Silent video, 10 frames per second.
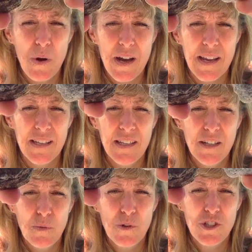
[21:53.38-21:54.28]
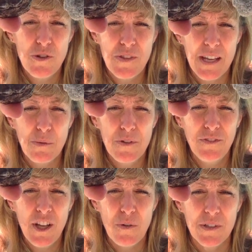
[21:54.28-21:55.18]
one would you think would
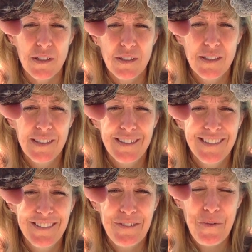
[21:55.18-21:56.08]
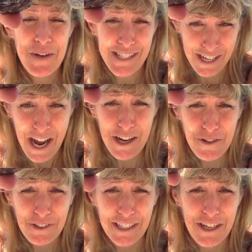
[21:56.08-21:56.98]
float? Well, we saw it
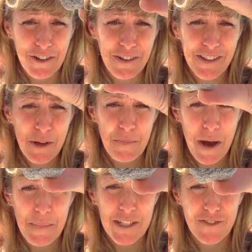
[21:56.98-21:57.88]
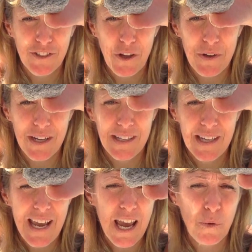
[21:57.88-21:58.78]
earlier. The pumice floated.
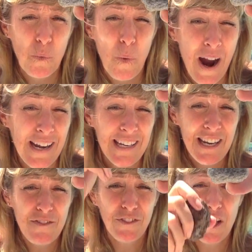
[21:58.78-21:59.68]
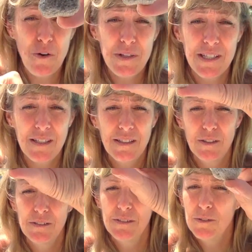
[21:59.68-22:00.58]
And why did it float?
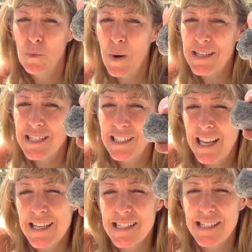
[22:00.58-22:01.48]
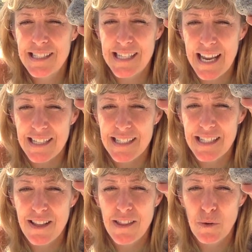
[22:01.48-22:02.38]
What's less
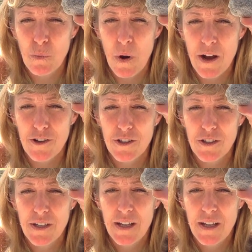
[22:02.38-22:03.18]
dense than water?